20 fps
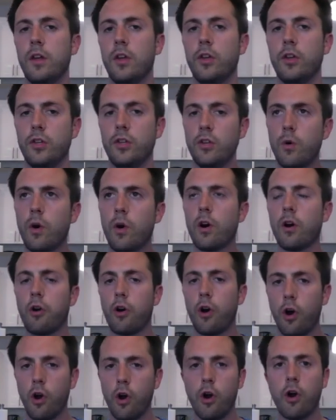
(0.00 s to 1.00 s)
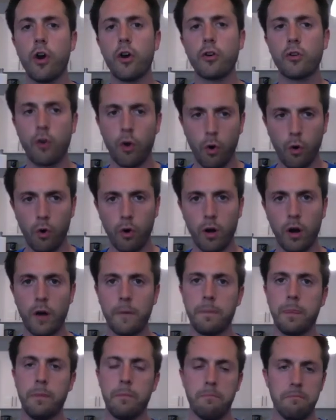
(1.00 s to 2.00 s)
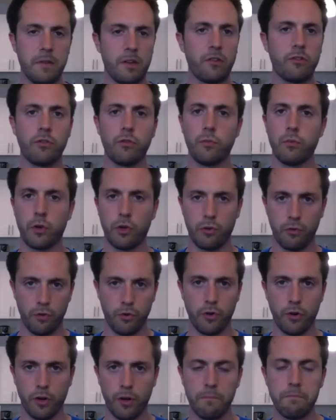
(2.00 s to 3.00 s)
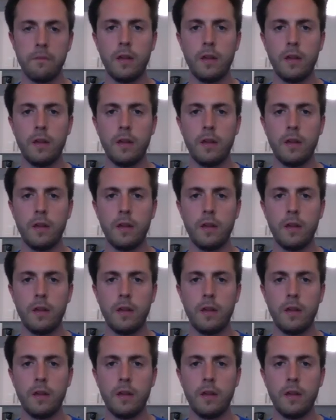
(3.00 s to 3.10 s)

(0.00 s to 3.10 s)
you are hardcore Mr. Recruiter.